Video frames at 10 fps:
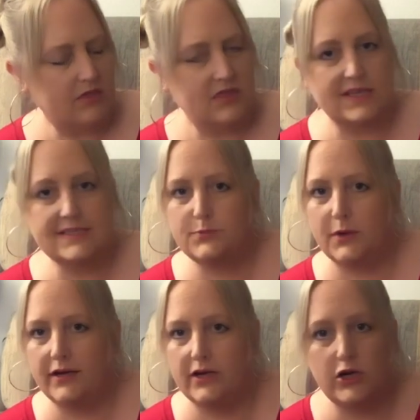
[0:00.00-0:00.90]
This
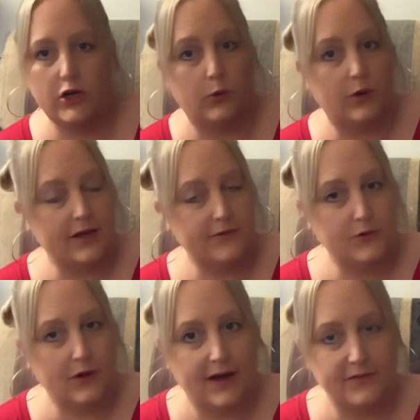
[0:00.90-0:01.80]
one, you know, if you
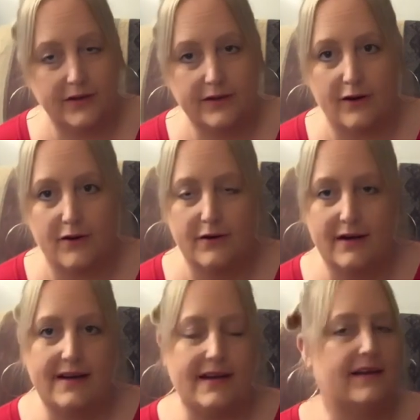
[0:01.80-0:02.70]
haven't
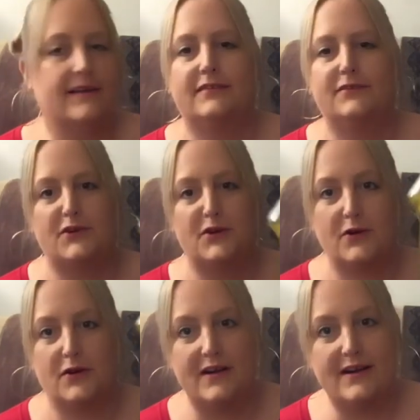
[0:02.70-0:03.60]
already, if you don't
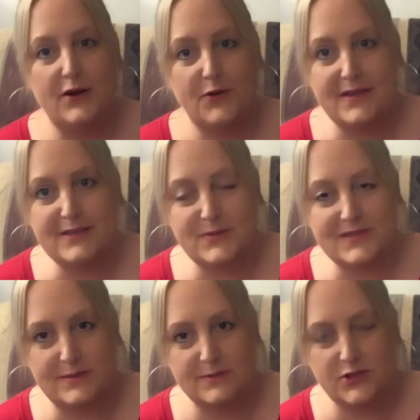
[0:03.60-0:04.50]
already know this, which
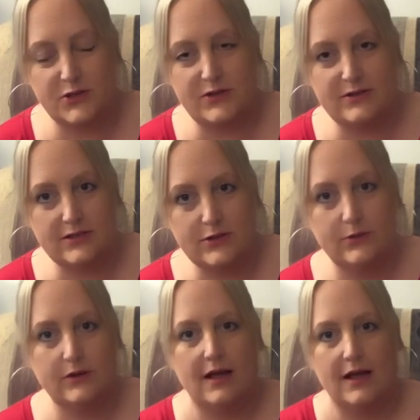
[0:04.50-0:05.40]
I'm sure you do,
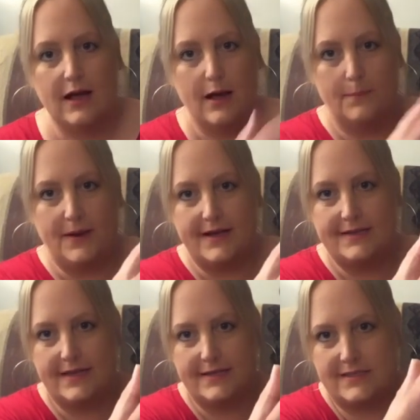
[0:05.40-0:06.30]
pay
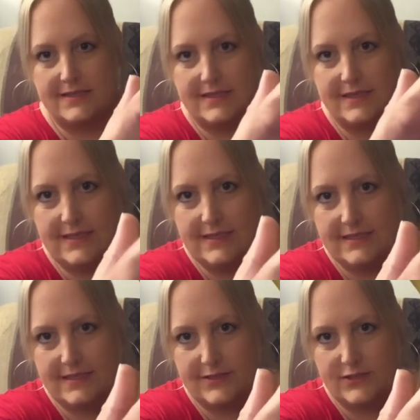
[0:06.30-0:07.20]
attention to this
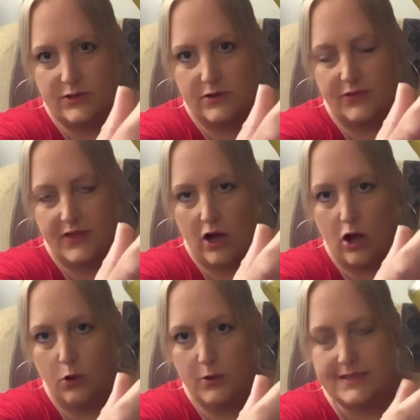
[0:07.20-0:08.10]
because they're they
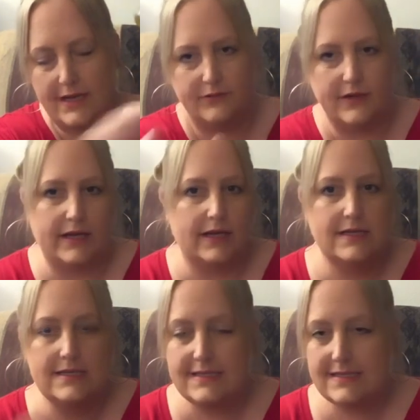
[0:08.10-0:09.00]
always have like
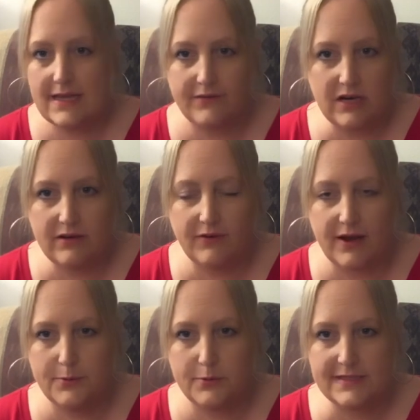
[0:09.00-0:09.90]

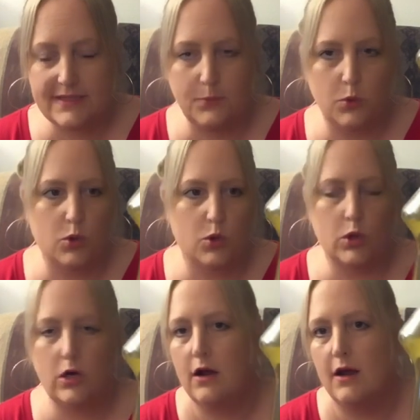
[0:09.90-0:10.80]
75%
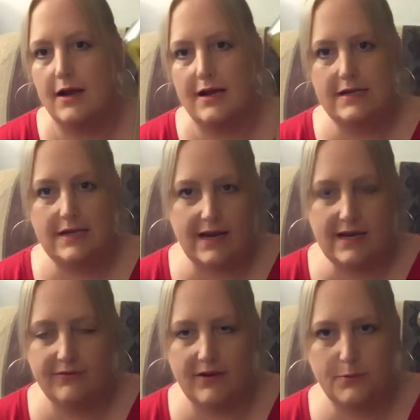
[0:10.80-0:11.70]
more,
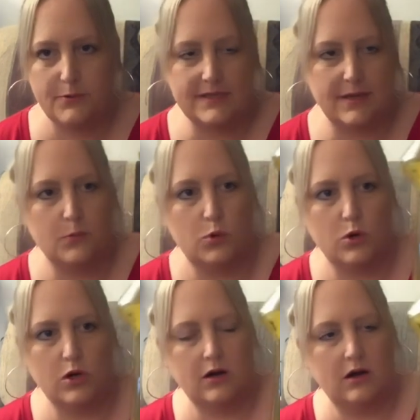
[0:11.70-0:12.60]
95%
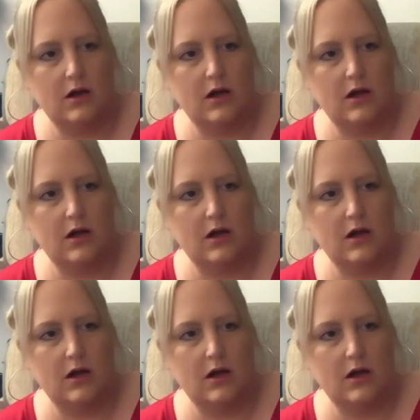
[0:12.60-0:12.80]
more,